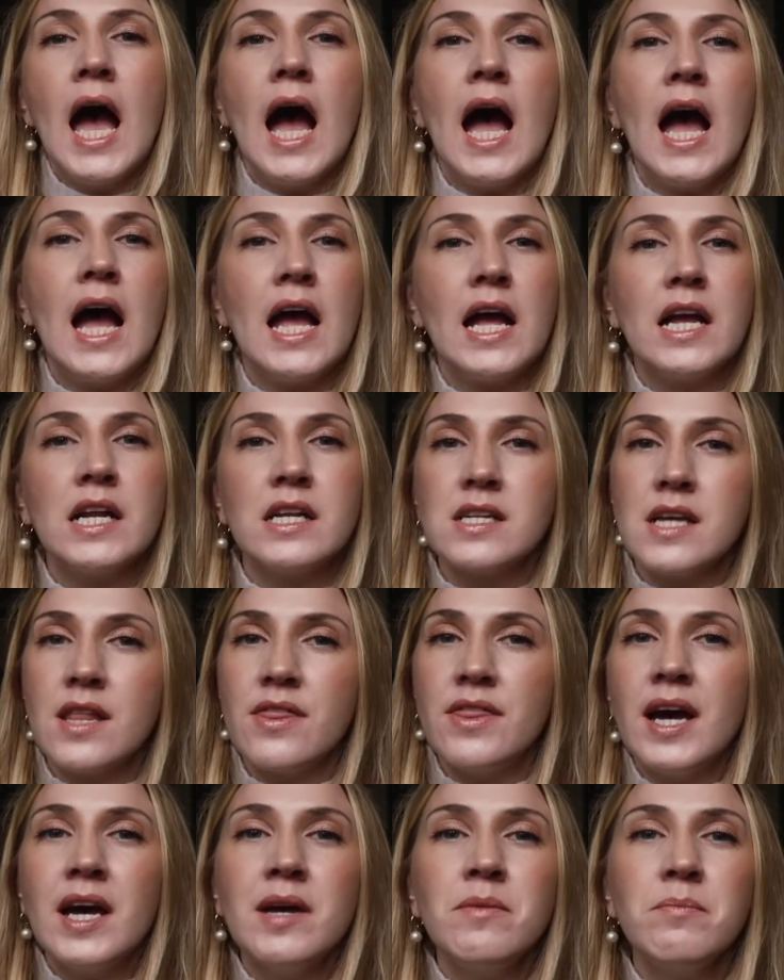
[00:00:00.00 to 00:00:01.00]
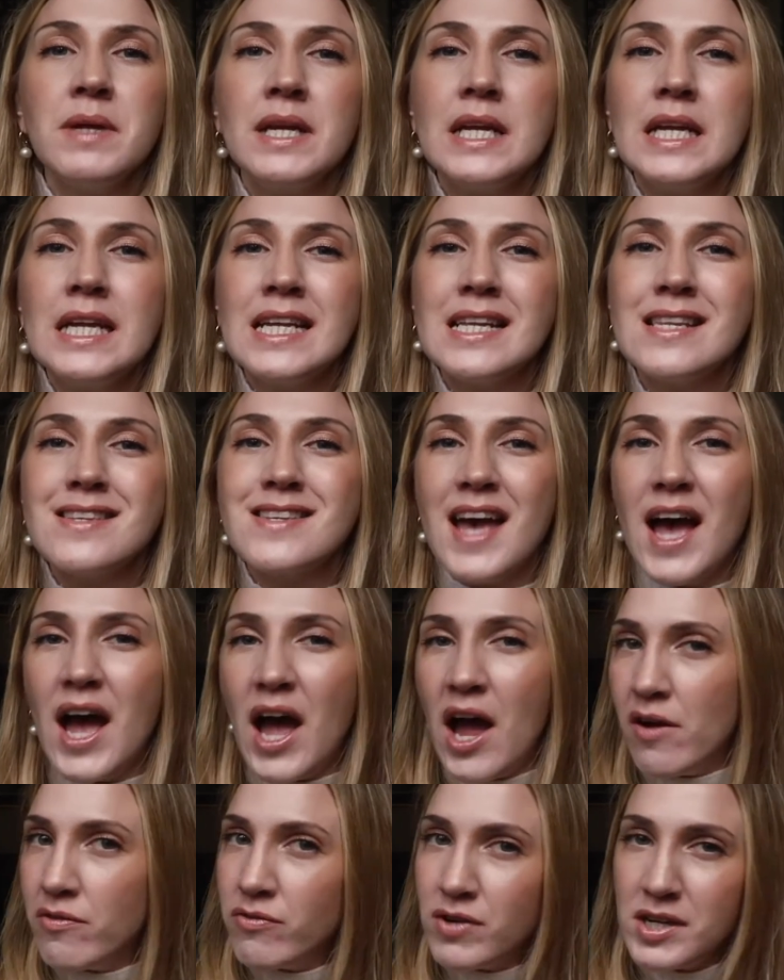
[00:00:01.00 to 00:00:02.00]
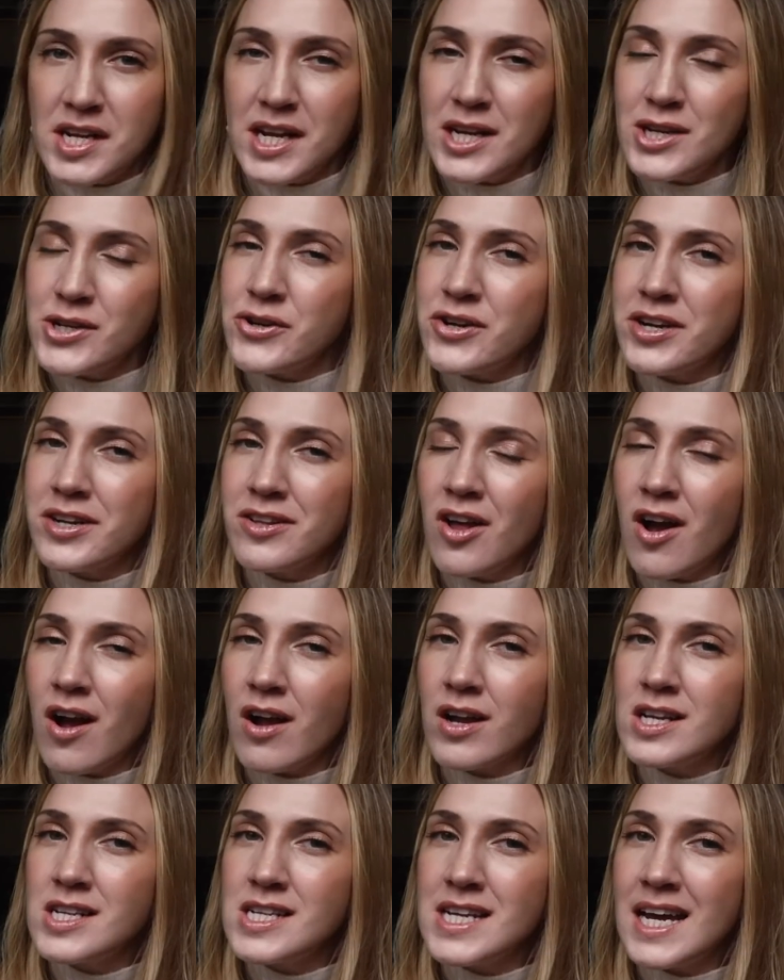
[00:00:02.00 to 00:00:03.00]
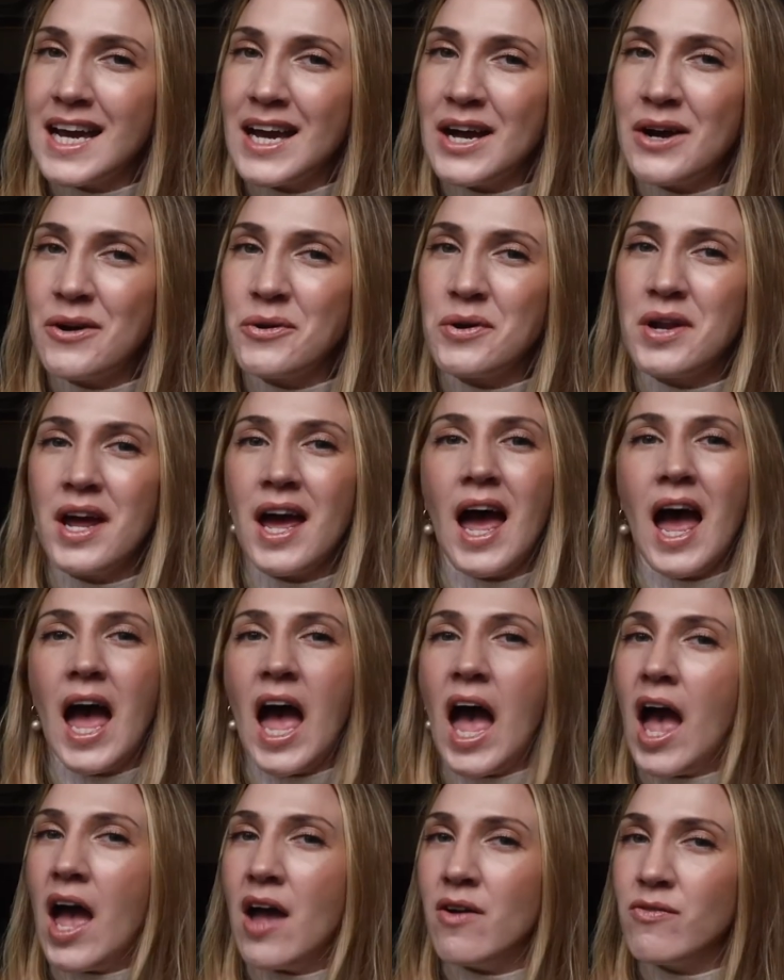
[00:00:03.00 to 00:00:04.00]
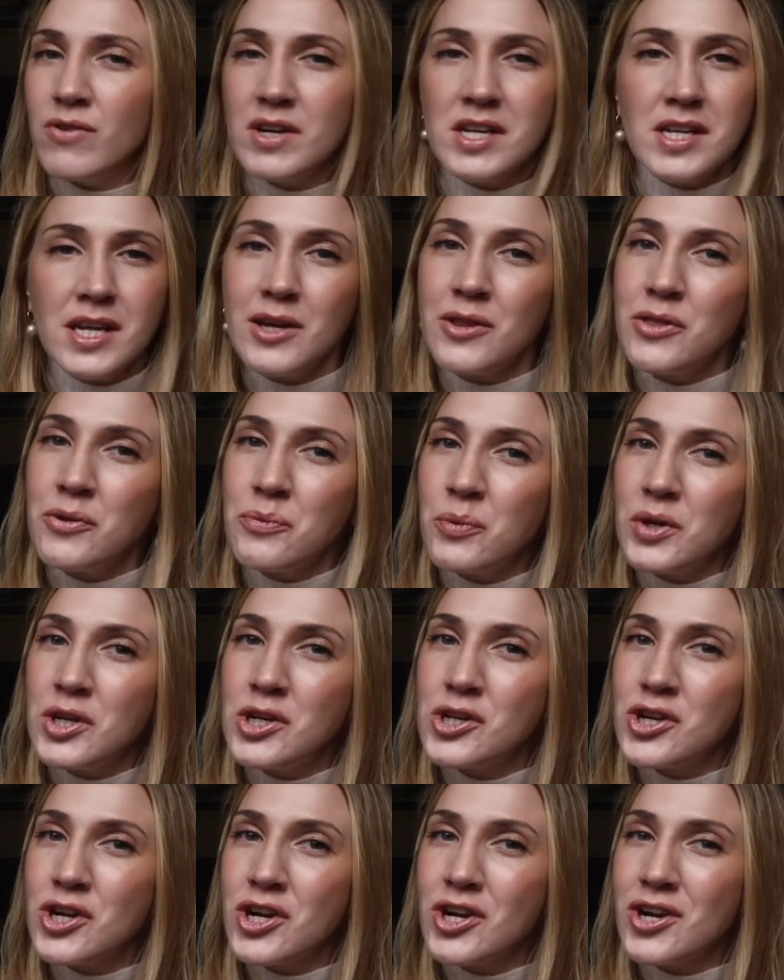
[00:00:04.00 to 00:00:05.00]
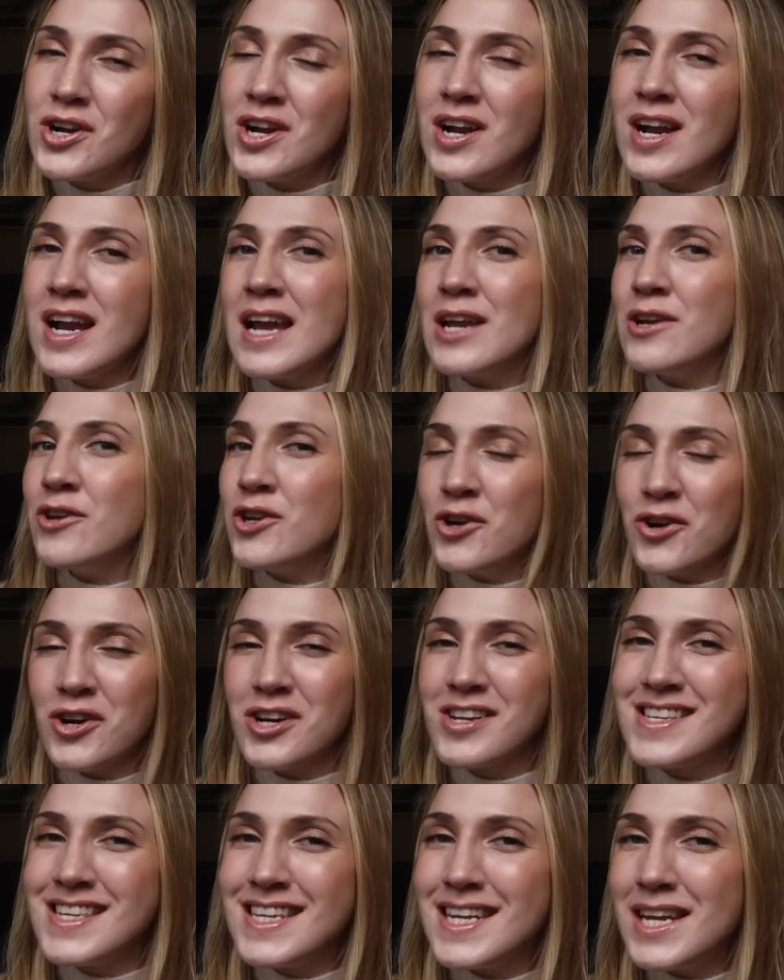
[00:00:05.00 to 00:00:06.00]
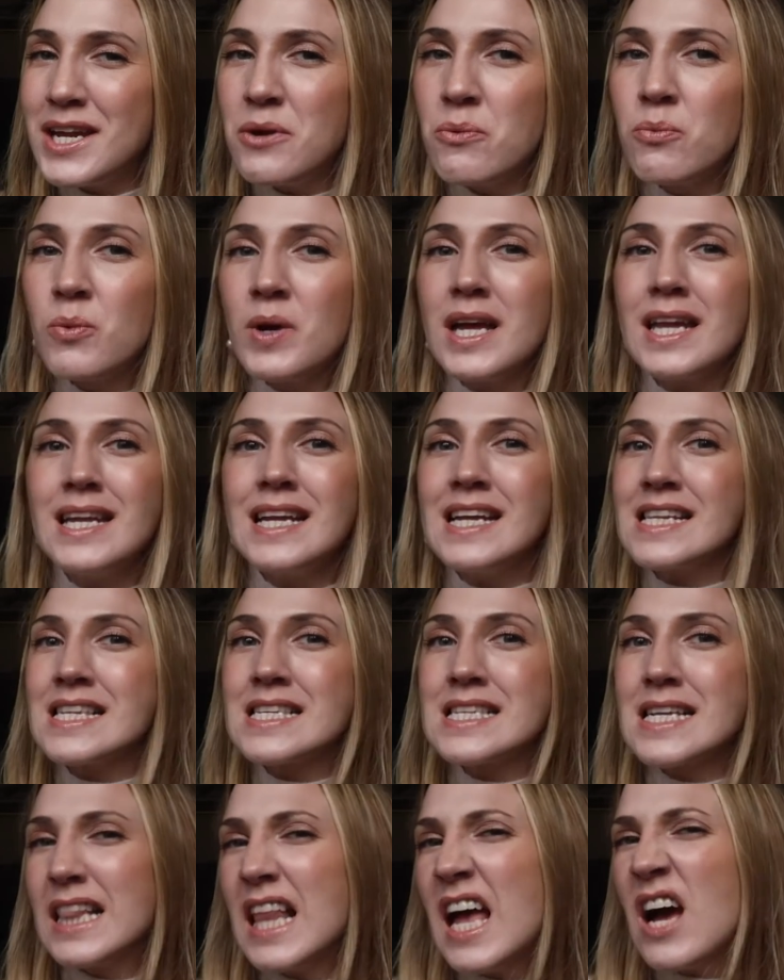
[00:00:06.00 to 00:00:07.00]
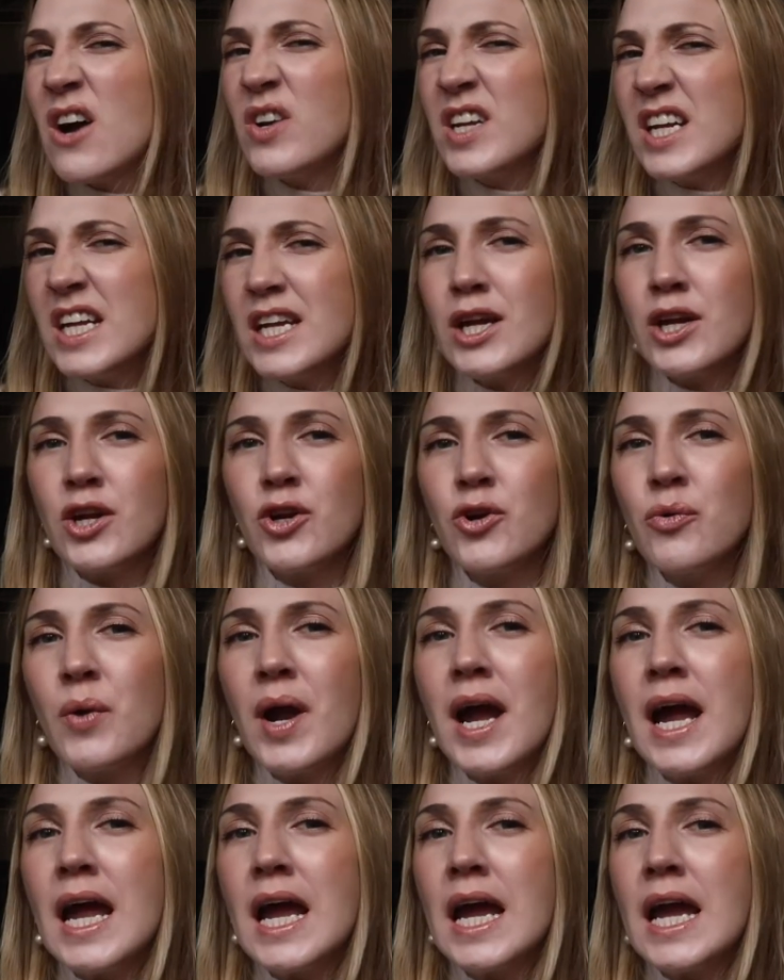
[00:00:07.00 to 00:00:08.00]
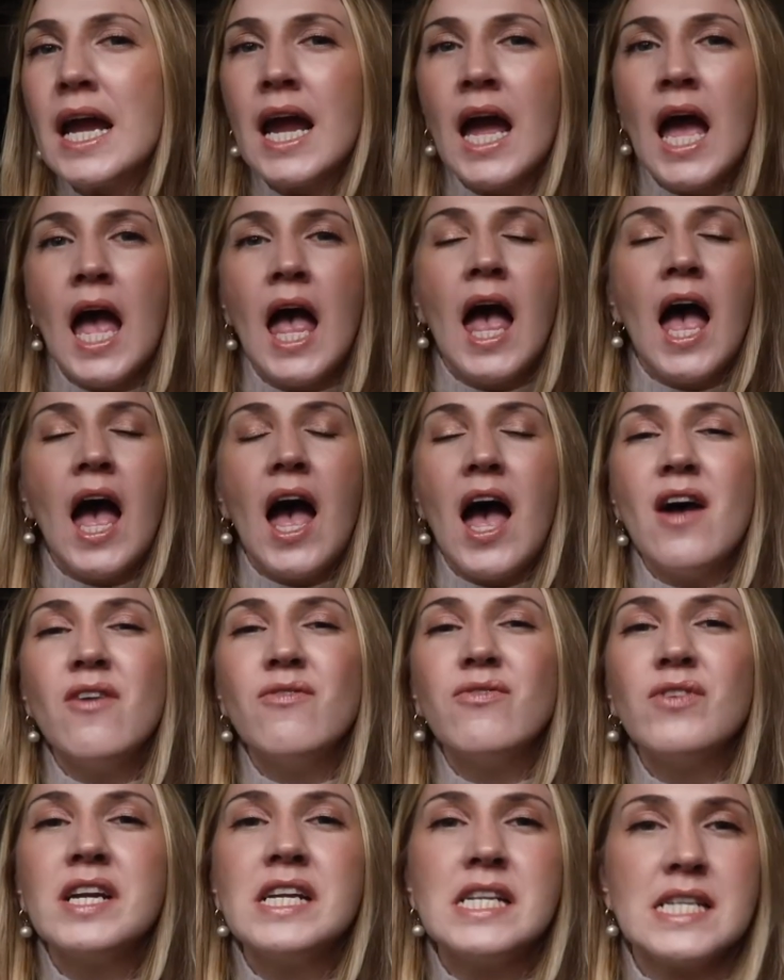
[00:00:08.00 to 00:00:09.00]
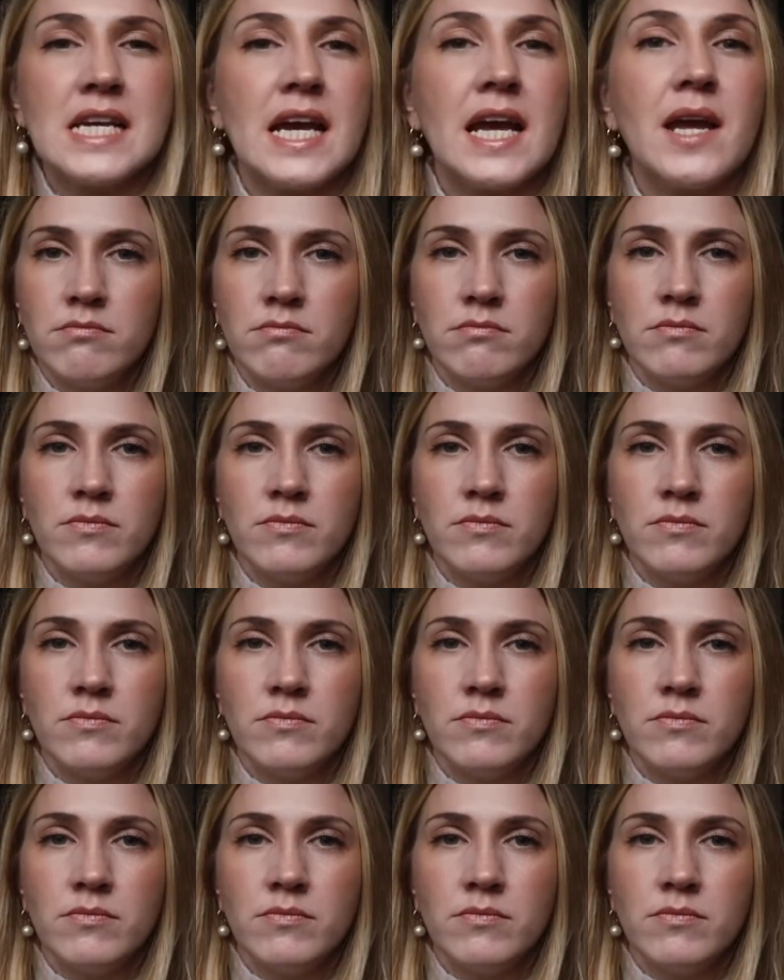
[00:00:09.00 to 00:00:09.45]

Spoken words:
And that means every day during lockdown, every day in the winter in New York City when it's cloudy and gray, every day.